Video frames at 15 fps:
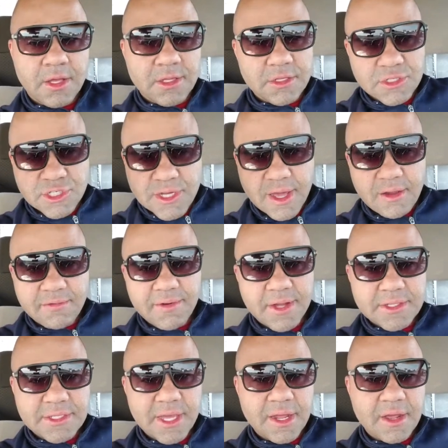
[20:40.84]
Johnny
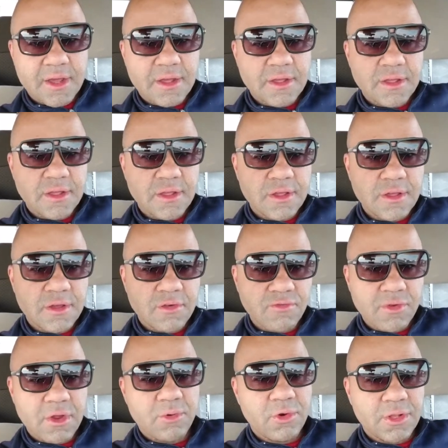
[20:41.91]
Fontana,
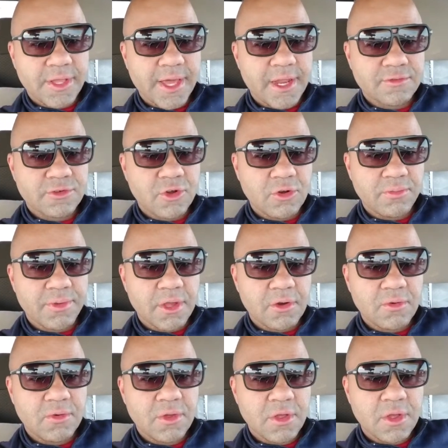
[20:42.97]
Real World NF
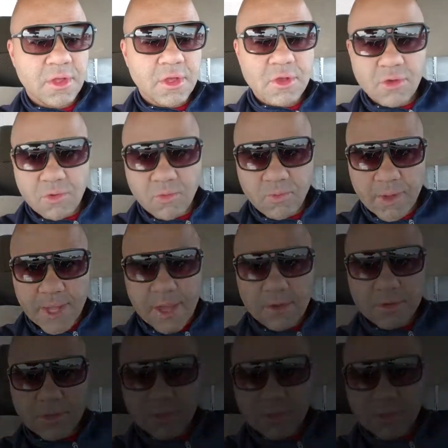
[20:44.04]
Scorpio, we out.